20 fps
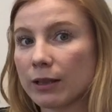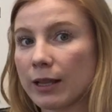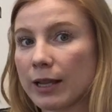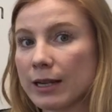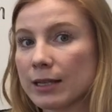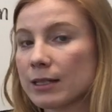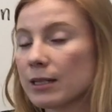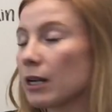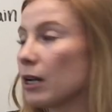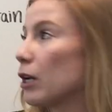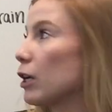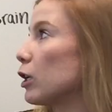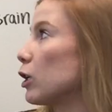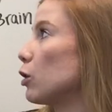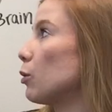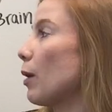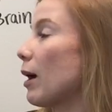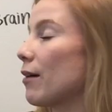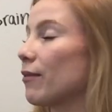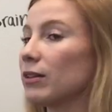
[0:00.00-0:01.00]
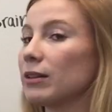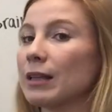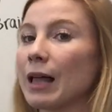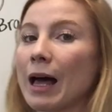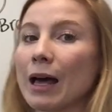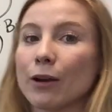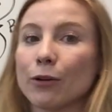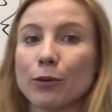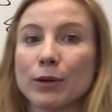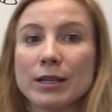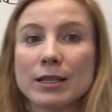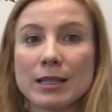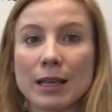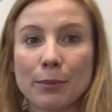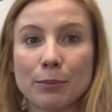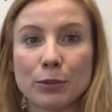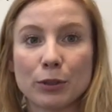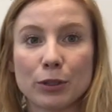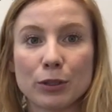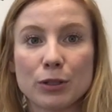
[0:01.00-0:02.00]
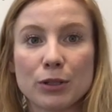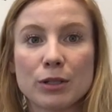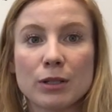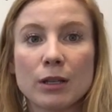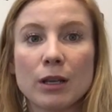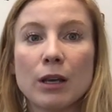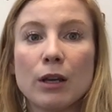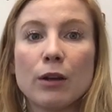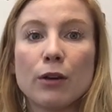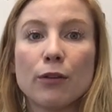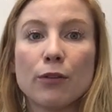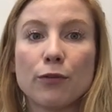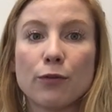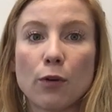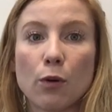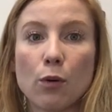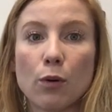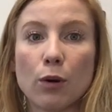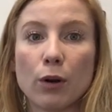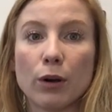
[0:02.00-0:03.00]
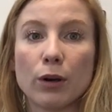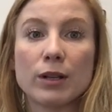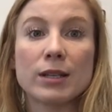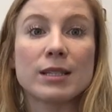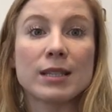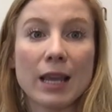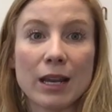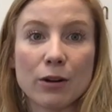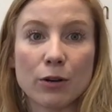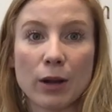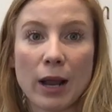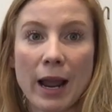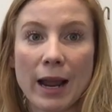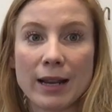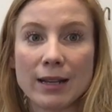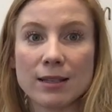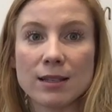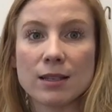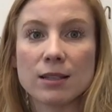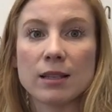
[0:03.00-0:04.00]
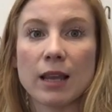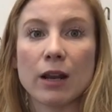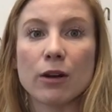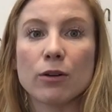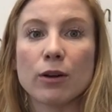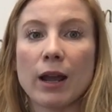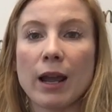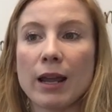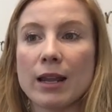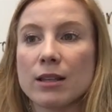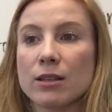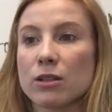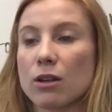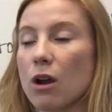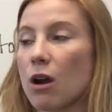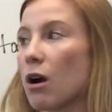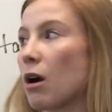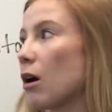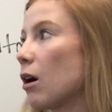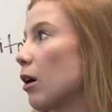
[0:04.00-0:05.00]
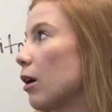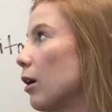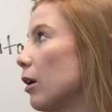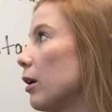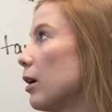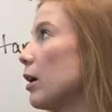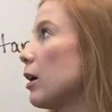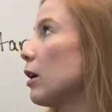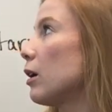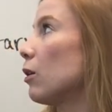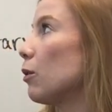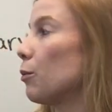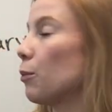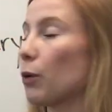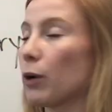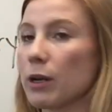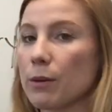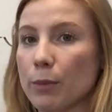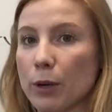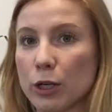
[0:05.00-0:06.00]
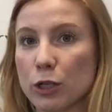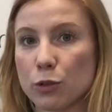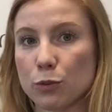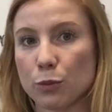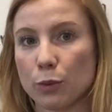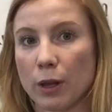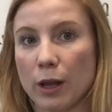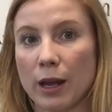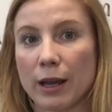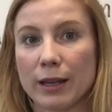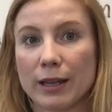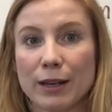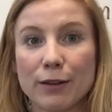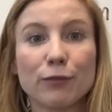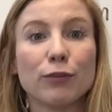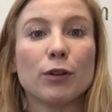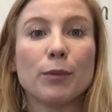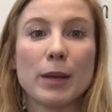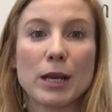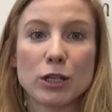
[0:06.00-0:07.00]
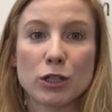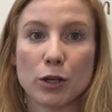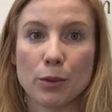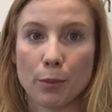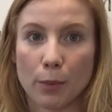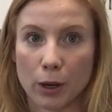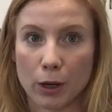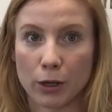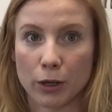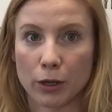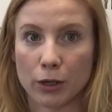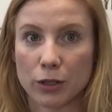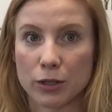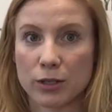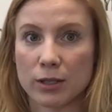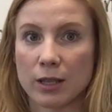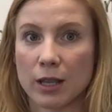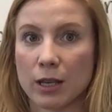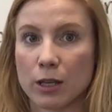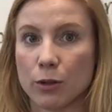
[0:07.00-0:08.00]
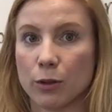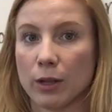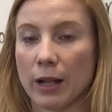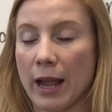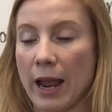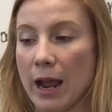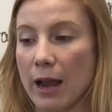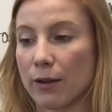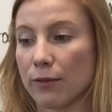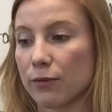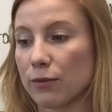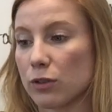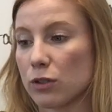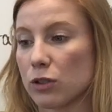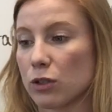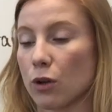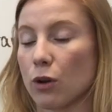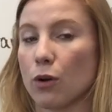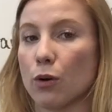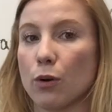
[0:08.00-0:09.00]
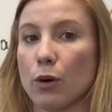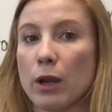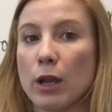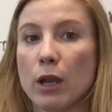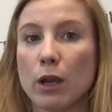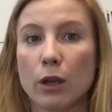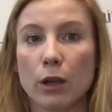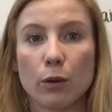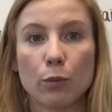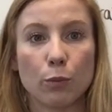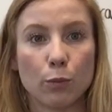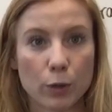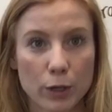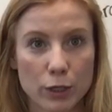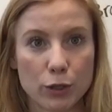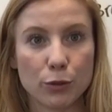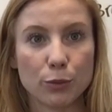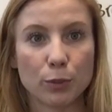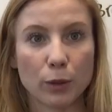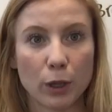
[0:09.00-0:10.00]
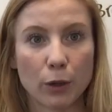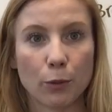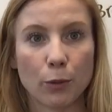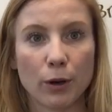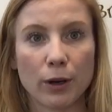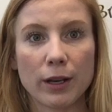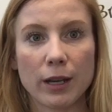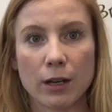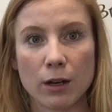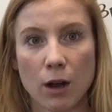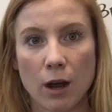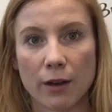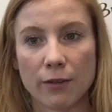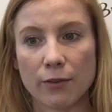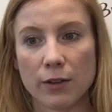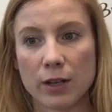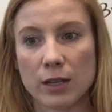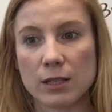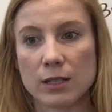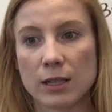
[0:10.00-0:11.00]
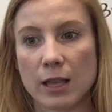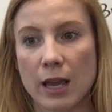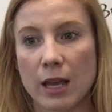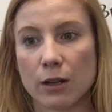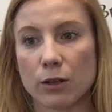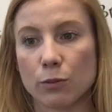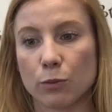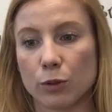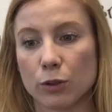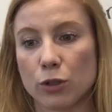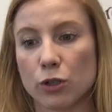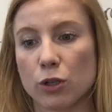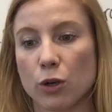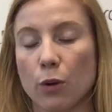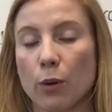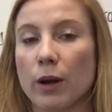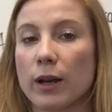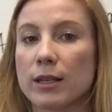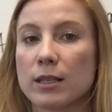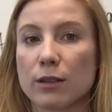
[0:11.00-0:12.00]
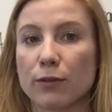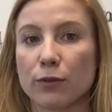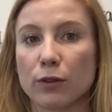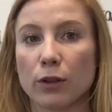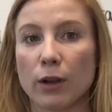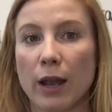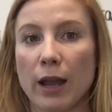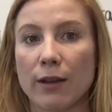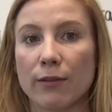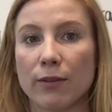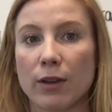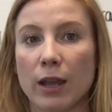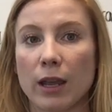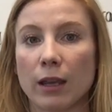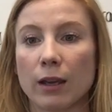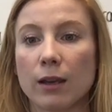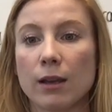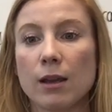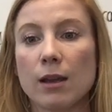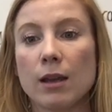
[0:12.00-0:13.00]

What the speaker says: gland, you have a lot of receptors for cytokines. Cytokines are pretty much inflammation markers that you'll have. So we do blood work in office that will show us if you're having